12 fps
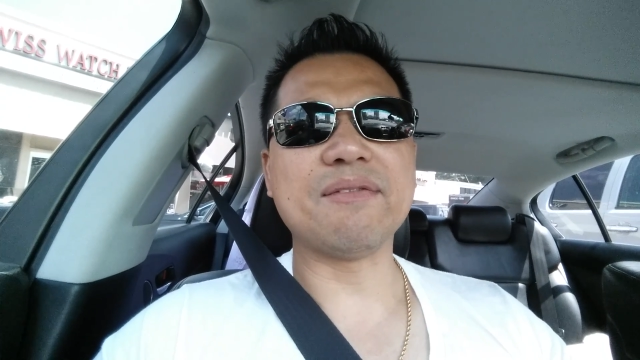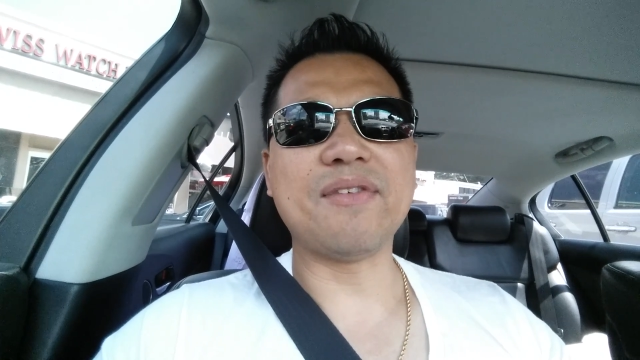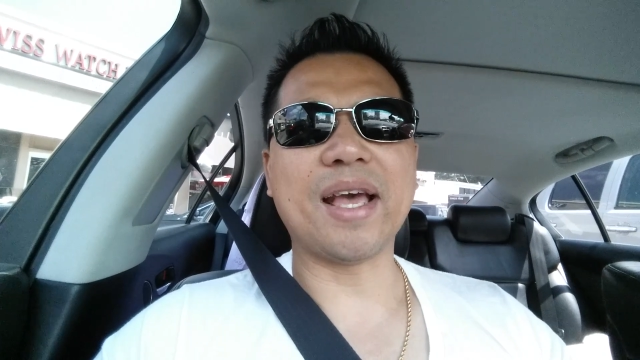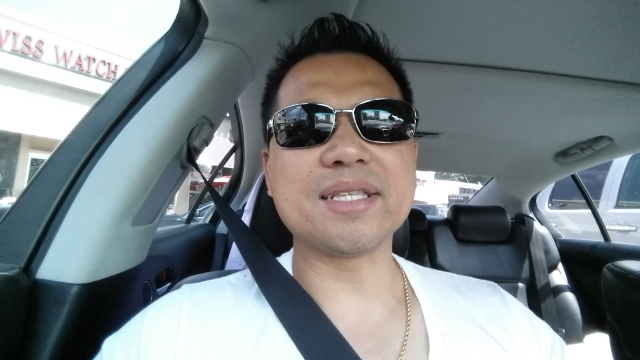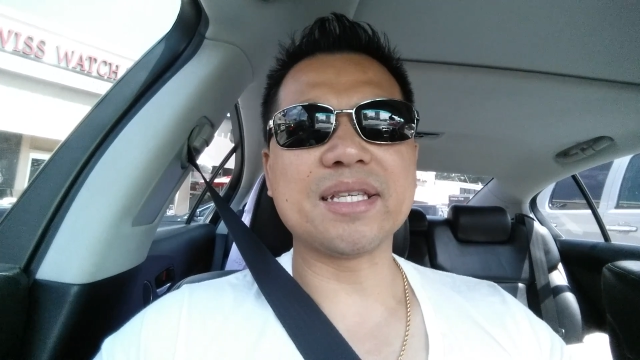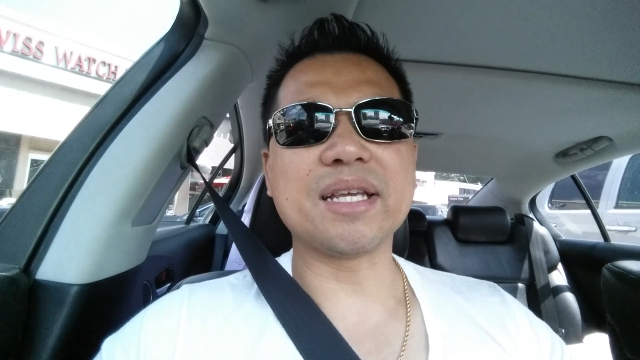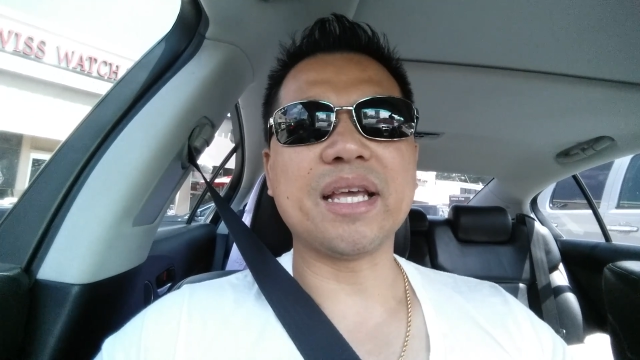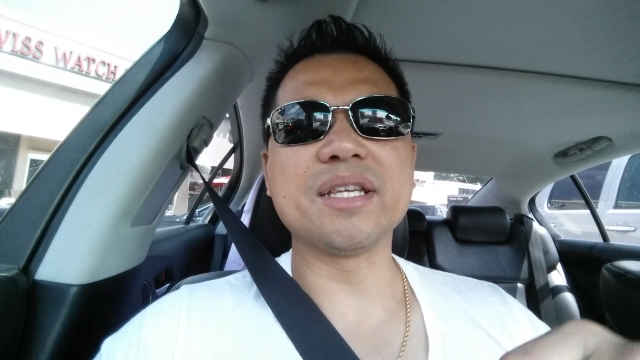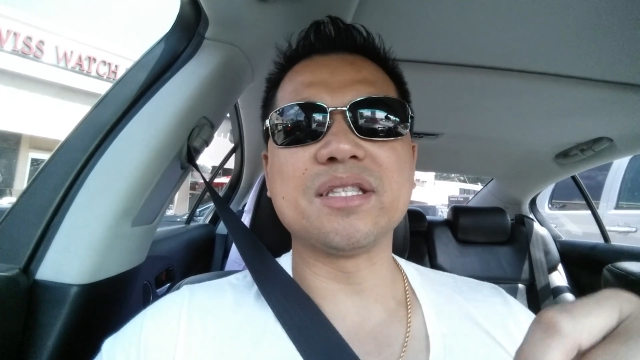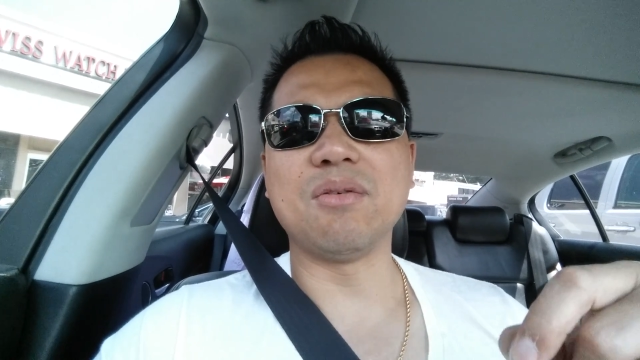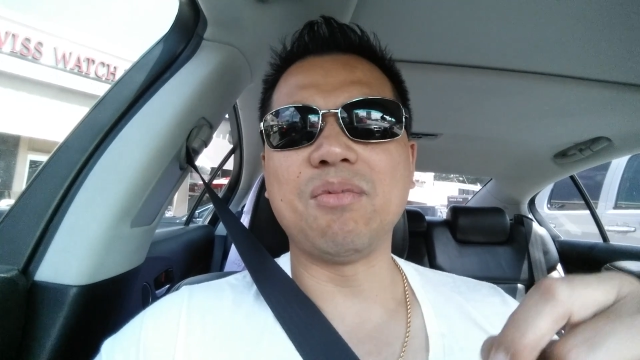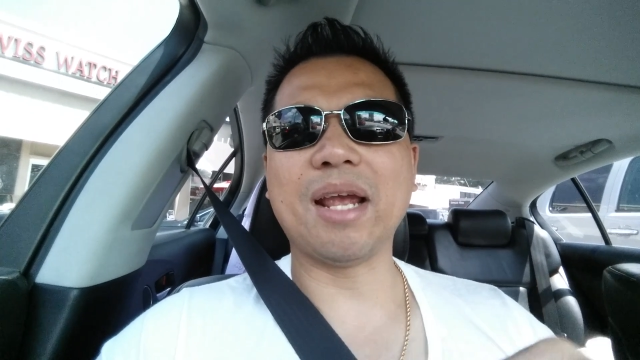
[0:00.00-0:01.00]
investing
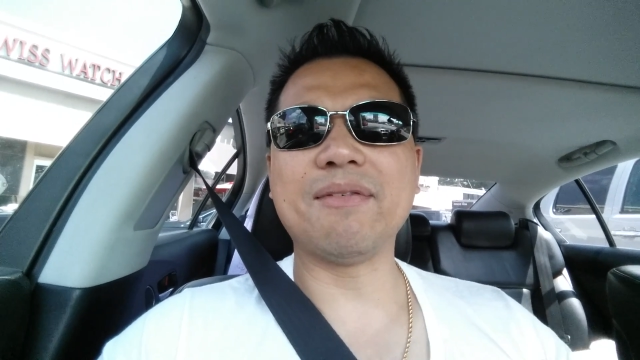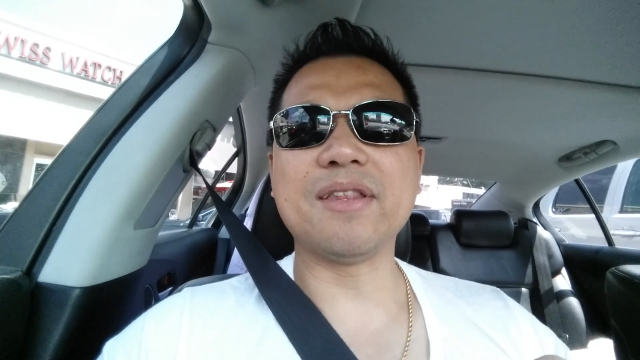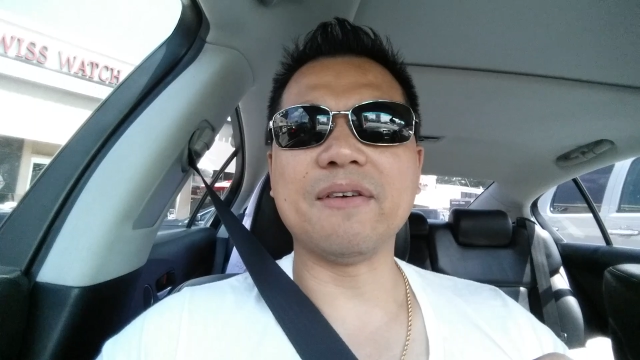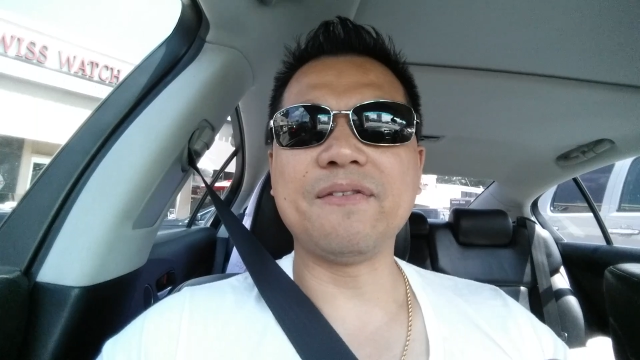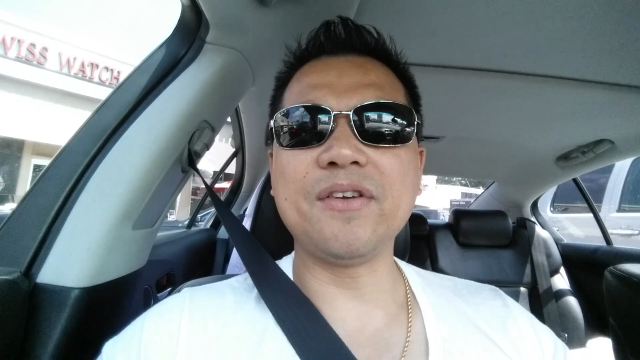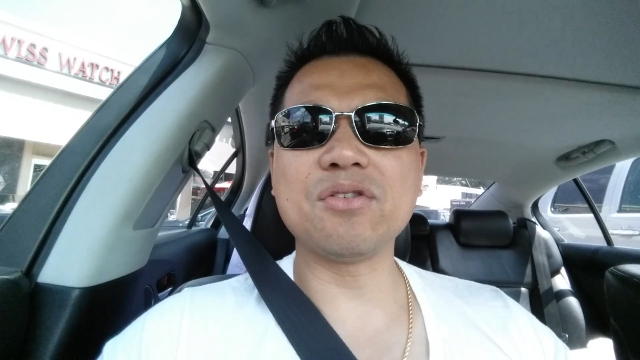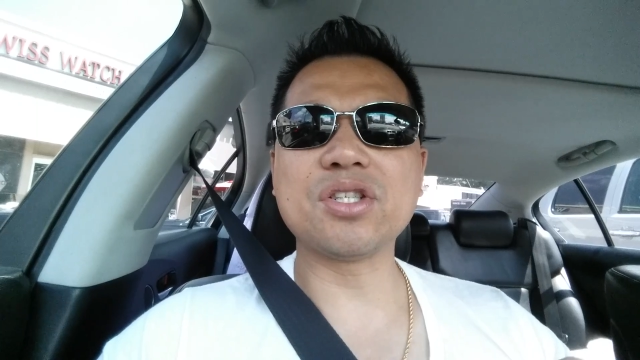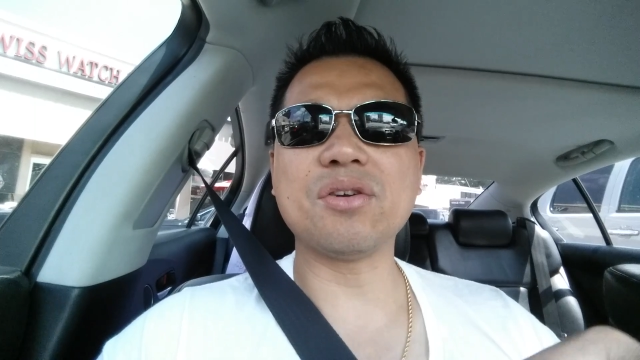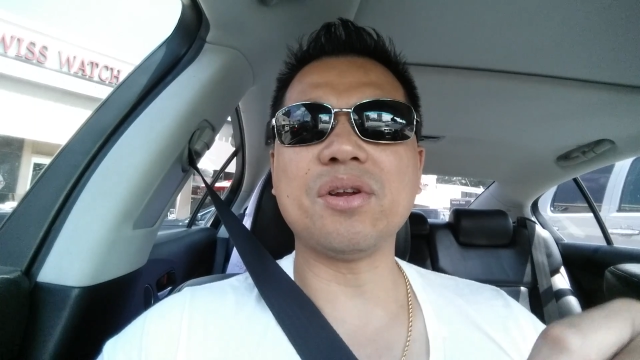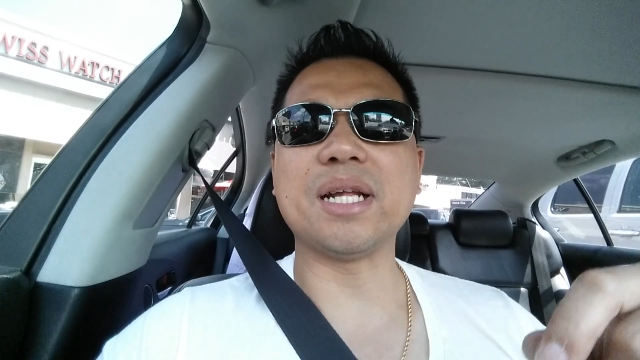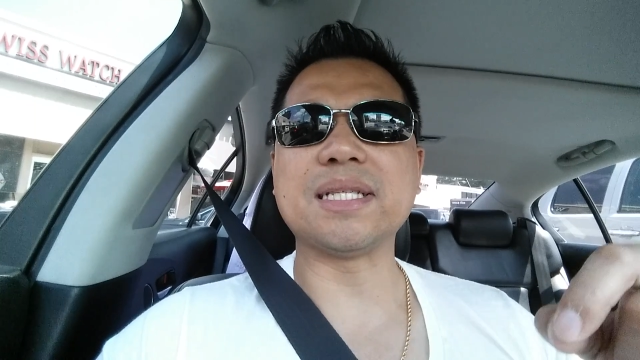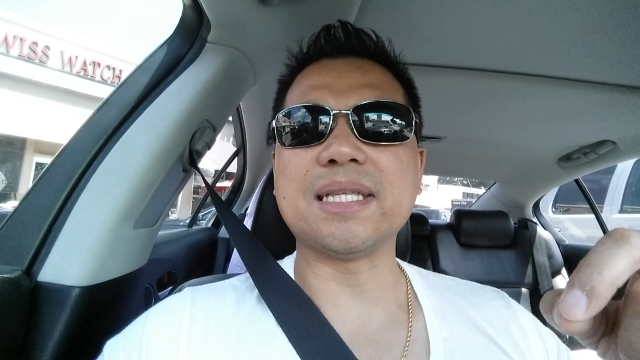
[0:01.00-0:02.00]
is the wave of the
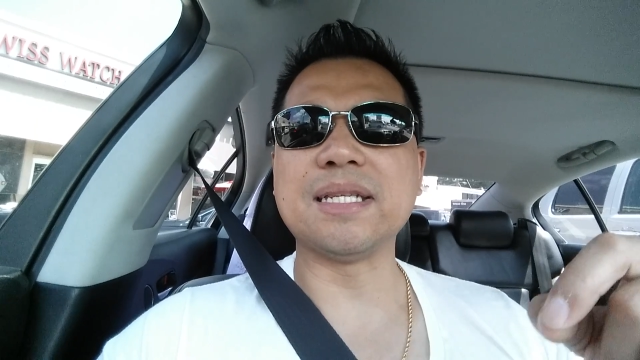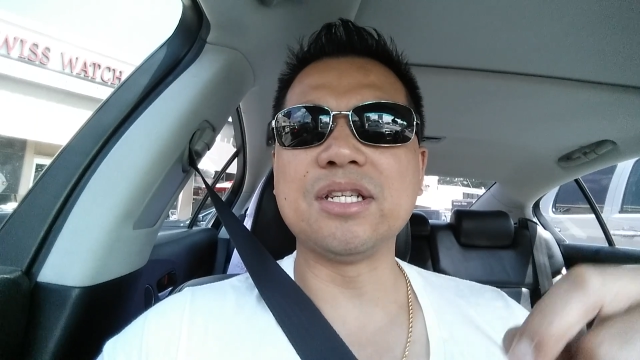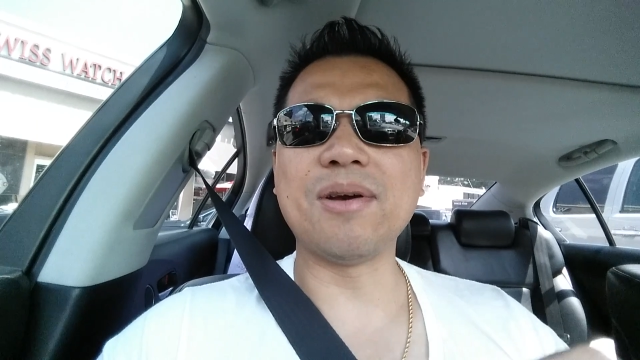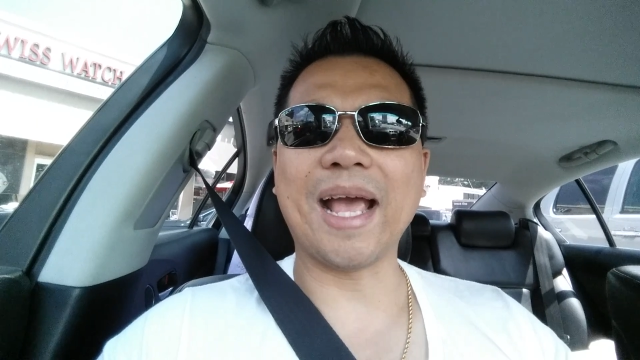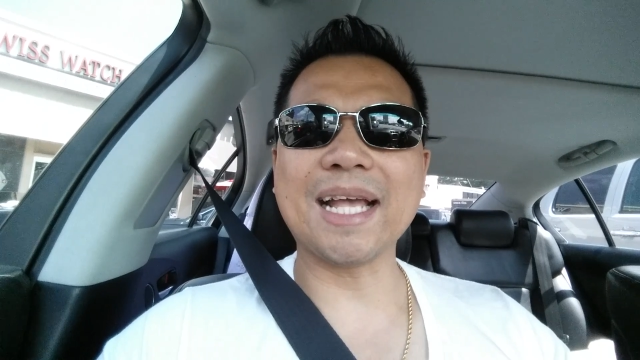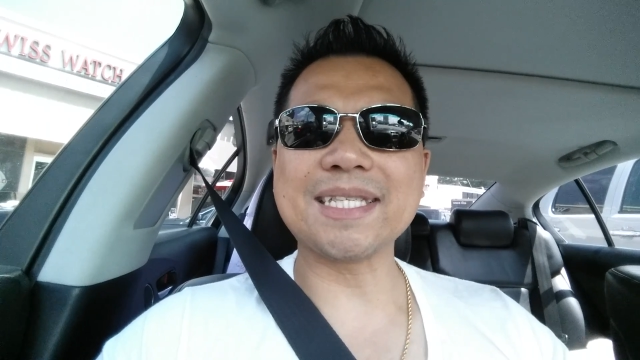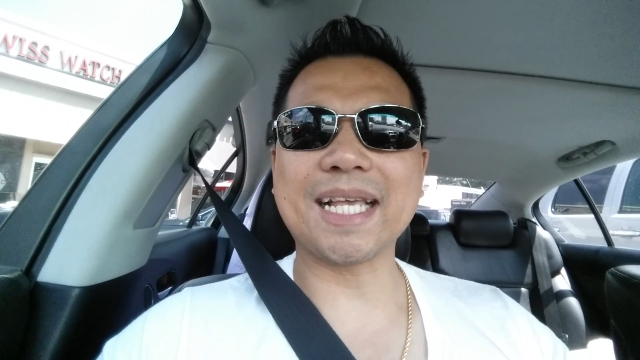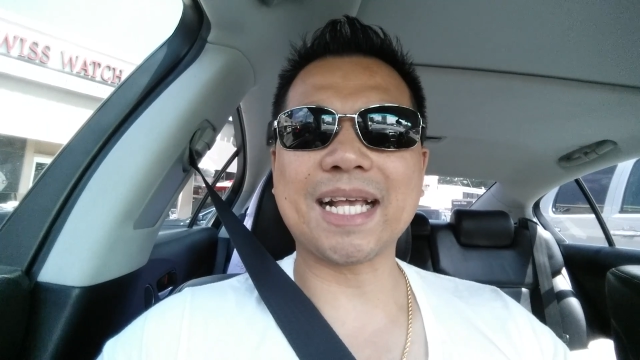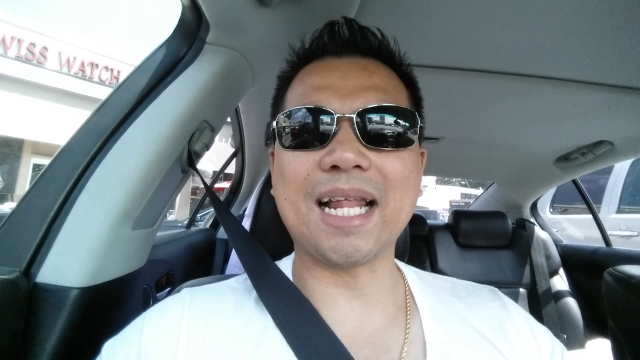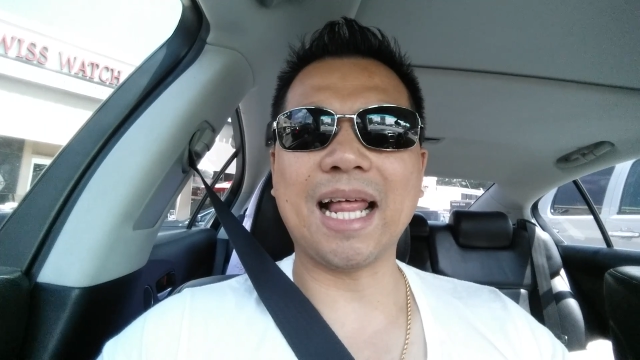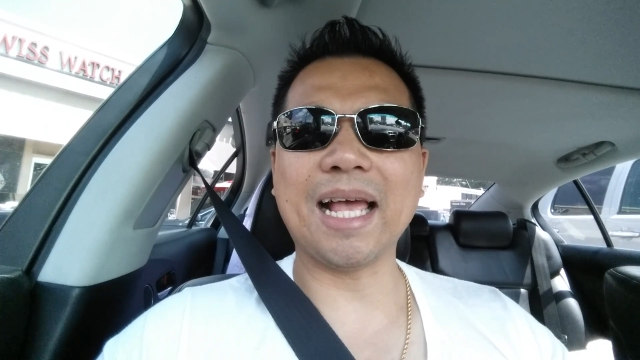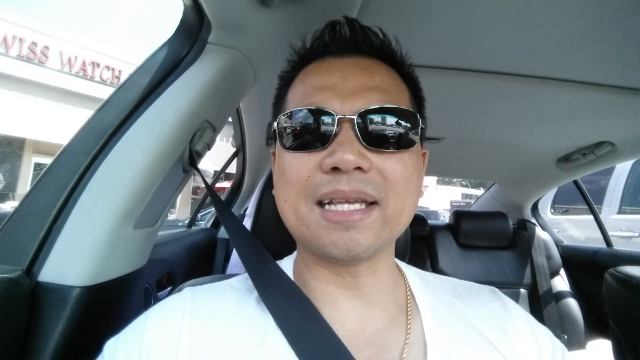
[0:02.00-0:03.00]
future. It's the new asset
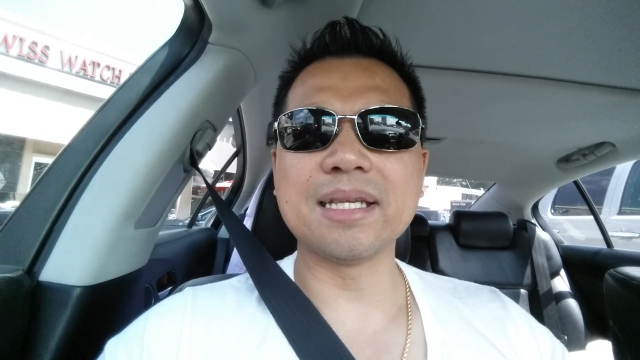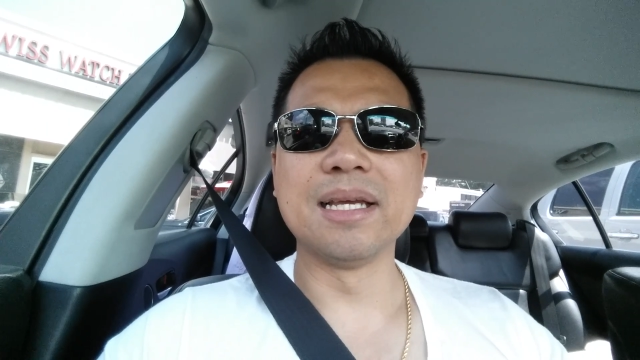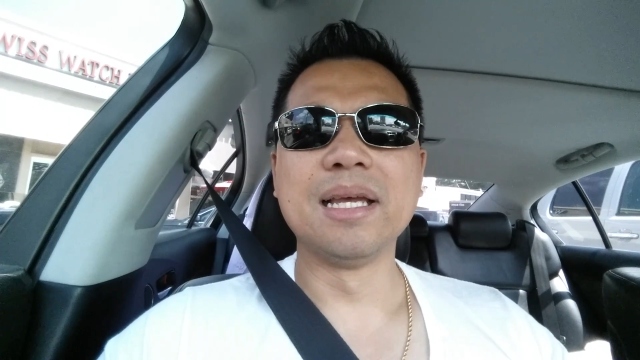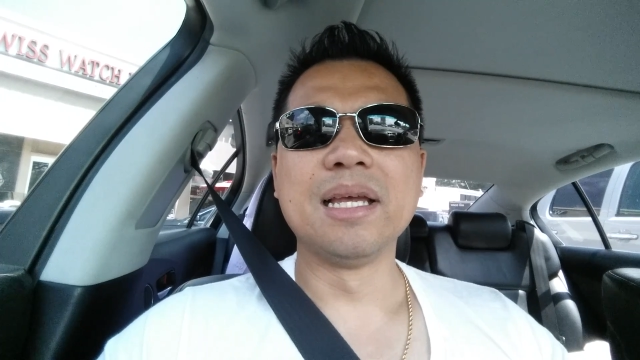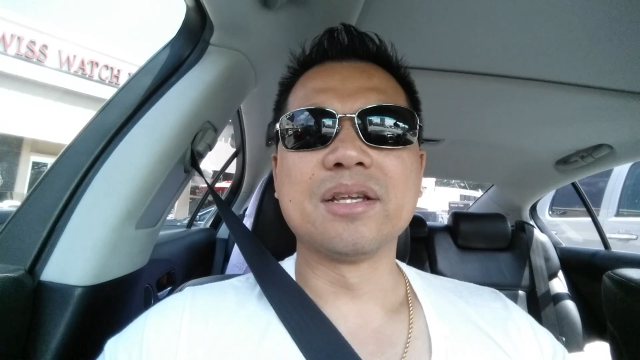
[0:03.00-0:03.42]
class.